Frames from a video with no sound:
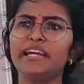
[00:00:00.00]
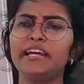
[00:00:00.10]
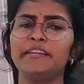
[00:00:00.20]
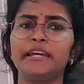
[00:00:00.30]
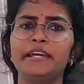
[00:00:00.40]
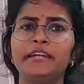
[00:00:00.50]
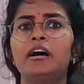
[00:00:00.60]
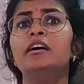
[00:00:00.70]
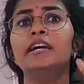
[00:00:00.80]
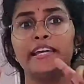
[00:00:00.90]
And then
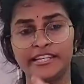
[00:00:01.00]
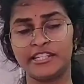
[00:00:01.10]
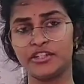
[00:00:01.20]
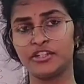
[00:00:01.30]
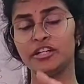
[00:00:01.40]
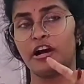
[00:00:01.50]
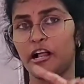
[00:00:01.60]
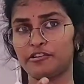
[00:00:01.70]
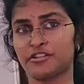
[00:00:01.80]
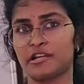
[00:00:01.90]
ECG,
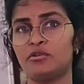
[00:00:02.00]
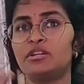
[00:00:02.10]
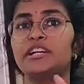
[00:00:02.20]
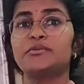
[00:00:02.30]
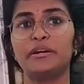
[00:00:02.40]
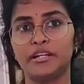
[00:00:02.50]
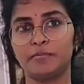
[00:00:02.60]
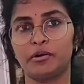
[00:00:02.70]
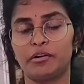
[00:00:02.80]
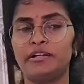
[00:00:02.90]
ultrasound is very
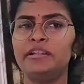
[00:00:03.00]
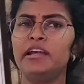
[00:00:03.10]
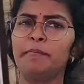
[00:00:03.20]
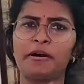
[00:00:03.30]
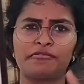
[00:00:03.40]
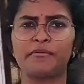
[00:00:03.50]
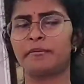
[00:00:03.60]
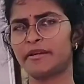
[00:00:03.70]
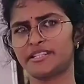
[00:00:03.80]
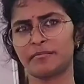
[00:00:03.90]
important apart from the
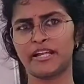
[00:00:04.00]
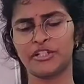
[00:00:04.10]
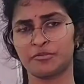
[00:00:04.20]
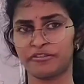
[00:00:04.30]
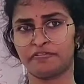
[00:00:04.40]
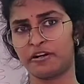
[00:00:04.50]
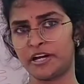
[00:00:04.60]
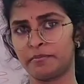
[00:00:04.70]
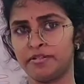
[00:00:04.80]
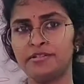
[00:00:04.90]
basic management of the
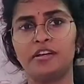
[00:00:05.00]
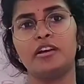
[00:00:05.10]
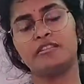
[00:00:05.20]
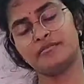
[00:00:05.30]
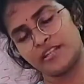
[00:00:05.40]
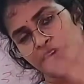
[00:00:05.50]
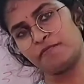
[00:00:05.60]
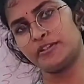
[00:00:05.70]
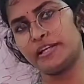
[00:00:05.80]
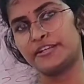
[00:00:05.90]
fire burns. Same
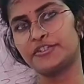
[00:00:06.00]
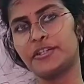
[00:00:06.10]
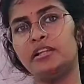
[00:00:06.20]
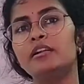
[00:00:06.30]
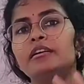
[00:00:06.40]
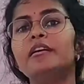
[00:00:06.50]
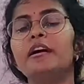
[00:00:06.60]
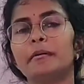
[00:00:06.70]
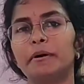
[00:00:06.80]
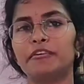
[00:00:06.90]
for the electrical.
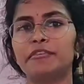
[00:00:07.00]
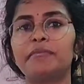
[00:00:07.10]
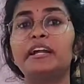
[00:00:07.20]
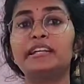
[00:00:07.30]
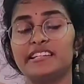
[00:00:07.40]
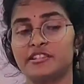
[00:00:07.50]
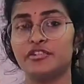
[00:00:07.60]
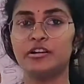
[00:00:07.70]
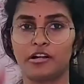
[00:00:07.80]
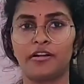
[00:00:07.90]
Apart from that,
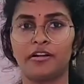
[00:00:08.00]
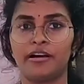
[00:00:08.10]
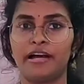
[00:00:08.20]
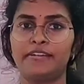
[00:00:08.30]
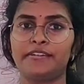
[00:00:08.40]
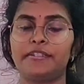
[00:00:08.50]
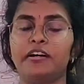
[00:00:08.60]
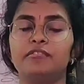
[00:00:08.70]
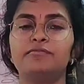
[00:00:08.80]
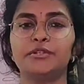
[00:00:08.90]
ECG and
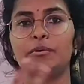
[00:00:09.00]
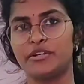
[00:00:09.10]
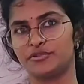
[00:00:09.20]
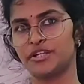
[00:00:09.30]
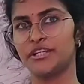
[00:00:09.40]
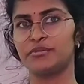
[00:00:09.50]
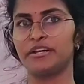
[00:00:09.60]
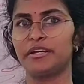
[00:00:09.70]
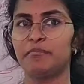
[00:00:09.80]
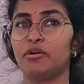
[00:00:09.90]
USG is
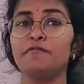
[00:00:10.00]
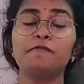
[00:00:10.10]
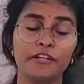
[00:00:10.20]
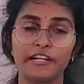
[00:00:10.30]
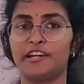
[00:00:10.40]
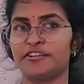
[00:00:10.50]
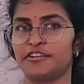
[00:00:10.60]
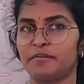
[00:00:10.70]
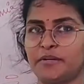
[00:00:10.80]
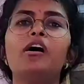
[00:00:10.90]
very important for an
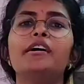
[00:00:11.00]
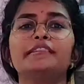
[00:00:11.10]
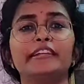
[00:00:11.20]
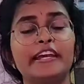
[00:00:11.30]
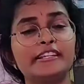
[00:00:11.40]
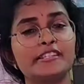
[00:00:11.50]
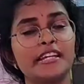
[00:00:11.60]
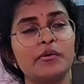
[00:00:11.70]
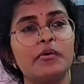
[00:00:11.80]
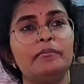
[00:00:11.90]
electrical. The next
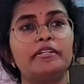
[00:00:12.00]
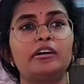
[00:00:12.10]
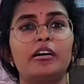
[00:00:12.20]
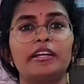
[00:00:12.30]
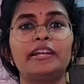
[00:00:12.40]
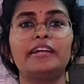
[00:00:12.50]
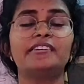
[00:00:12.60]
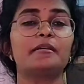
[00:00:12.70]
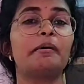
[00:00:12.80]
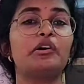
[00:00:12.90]
thing we'll be talking
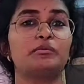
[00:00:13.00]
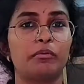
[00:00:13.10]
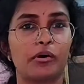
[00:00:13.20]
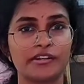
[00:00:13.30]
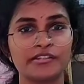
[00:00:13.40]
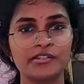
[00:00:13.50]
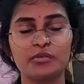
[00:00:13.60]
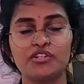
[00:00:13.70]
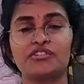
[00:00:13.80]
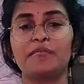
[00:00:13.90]
is about poisons,
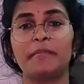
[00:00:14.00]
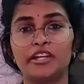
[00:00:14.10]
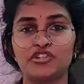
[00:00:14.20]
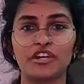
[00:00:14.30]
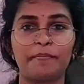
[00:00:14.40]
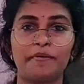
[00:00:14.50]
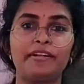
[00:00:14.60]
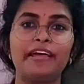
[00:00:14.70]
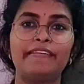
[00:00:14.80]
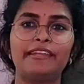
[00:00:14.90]
which is a major chapter,
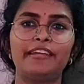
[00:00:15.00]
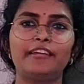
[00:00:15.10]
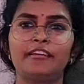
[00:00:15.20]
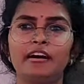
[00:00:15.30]
and then